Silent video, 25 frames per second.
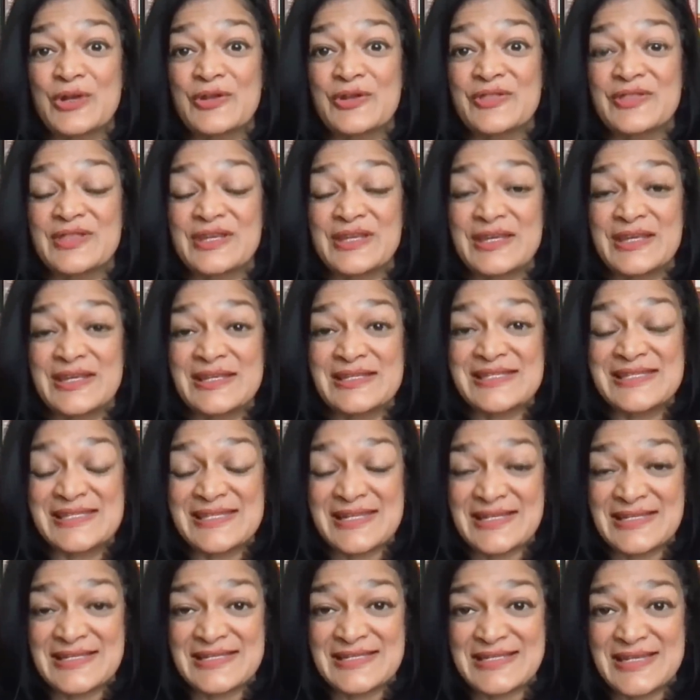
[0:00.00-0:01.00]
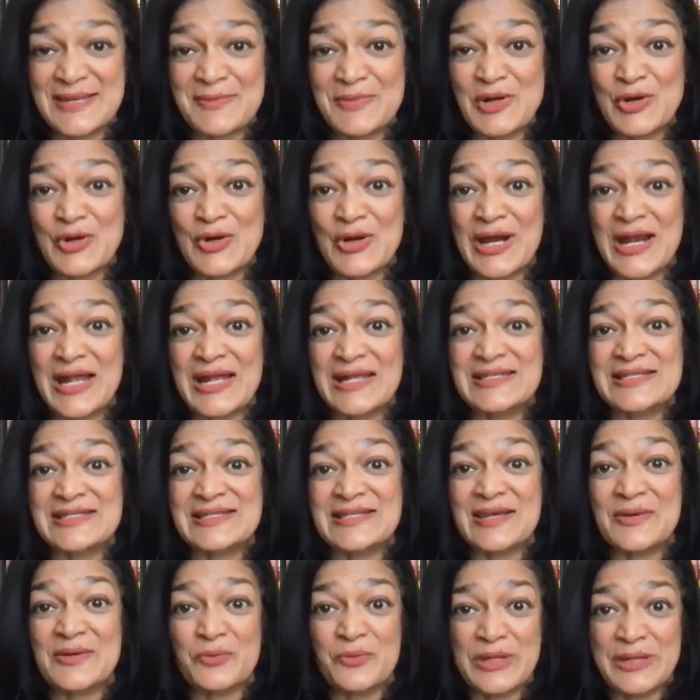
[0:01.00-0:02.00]
The 6 Democrats
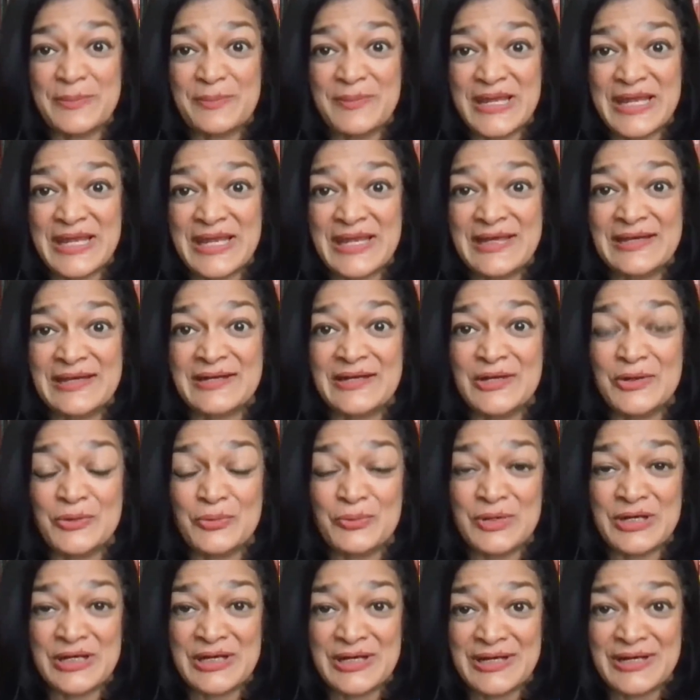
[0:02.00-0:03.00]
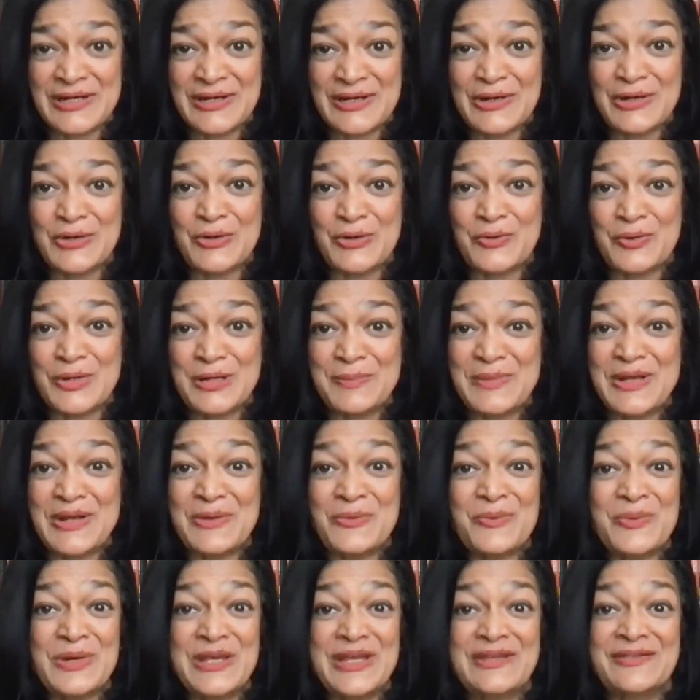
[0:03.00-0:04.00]
that we made a written agreement
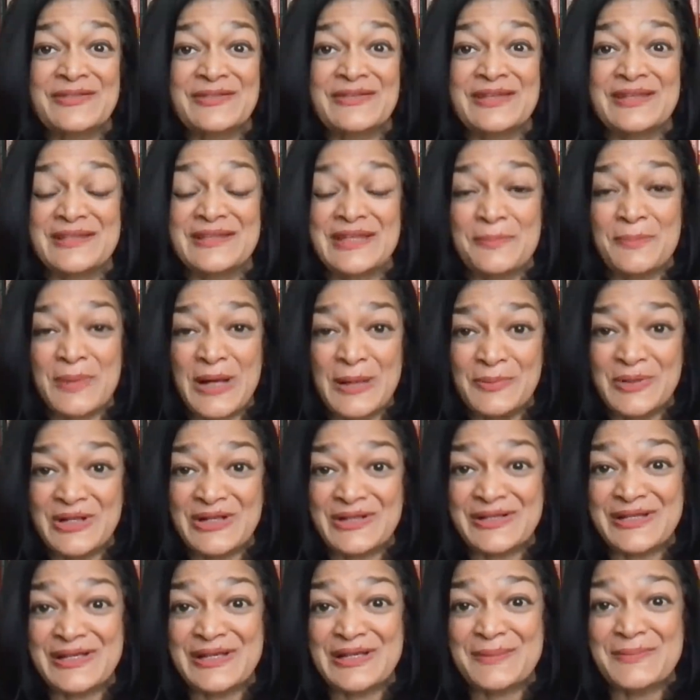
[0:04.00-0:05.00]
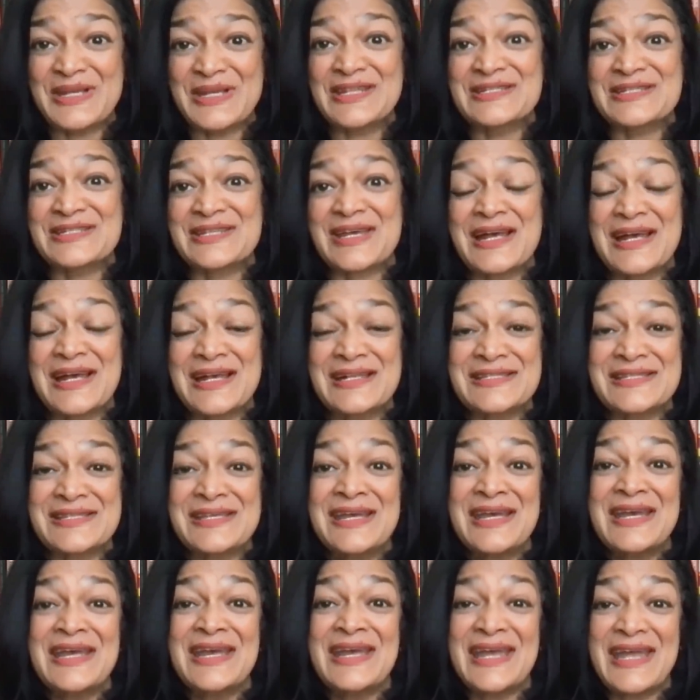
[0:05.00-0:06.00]
with and that publicly committed to us
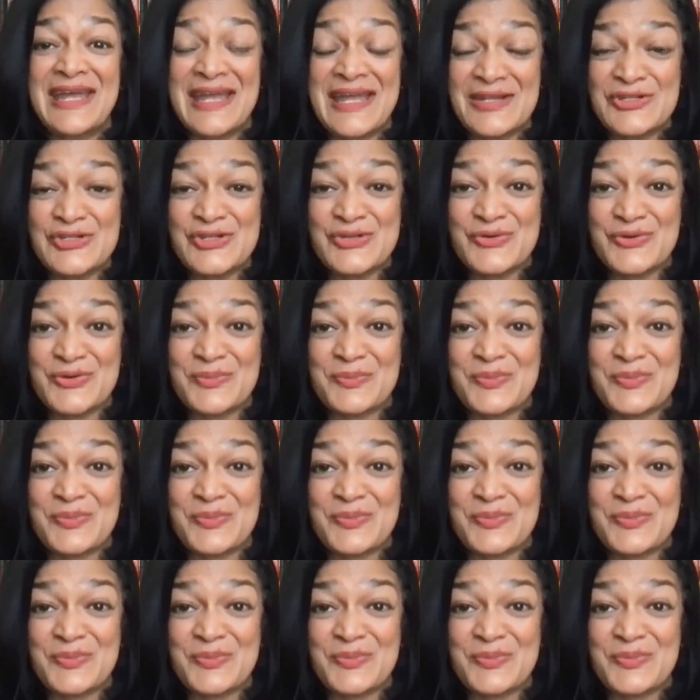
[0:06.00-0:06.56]
and to the